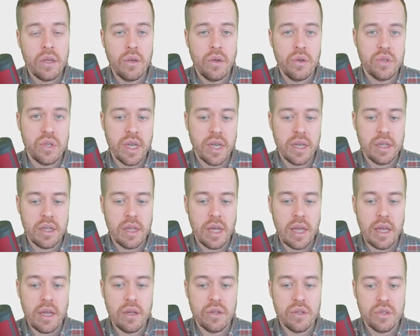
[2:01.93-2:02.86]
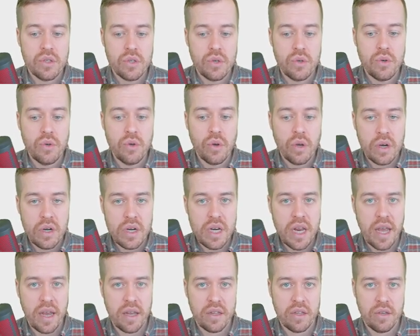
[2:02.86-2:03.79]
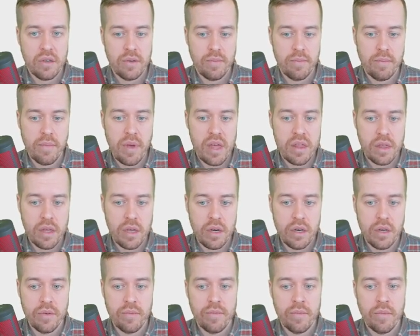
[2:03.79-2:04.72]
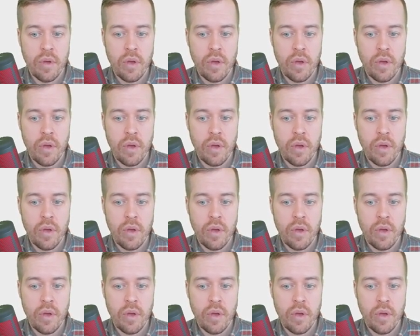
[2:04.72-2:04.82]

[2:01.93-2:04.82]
using the toDict method,